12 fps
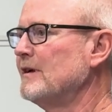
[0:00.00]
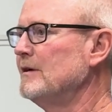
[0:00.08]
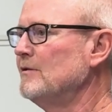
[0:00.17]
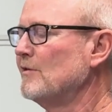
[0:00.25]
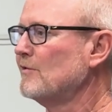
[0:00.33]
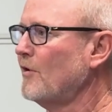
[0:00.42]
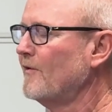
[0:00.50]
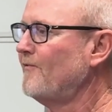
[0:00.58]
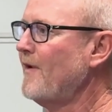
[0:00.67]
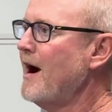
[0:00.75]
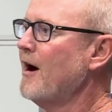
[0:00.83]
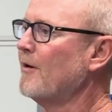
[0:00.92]
and you start
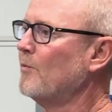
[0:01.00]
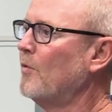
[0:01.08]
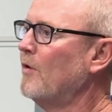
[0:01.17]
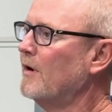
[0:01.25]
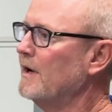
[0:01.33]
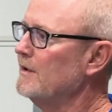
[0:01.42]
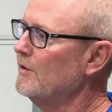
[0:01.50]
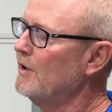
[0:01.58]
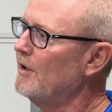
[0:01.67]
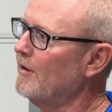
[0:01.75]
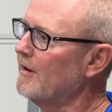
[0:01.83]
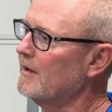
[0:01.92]
firing one and you
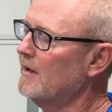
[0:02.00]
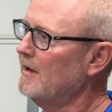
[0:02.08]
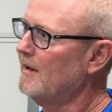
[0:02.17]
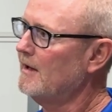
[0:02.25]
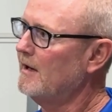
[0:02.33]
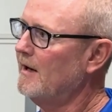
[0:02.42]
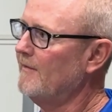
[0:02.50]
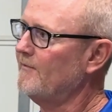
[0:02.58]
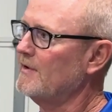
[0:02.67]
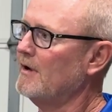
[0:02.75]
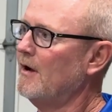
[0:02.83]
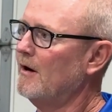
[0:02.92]
hear it
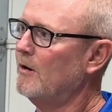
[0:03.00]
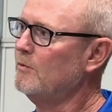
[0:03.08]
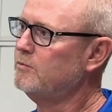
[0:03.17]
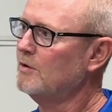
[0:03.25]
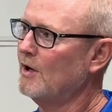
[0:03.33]
huffing, hoo,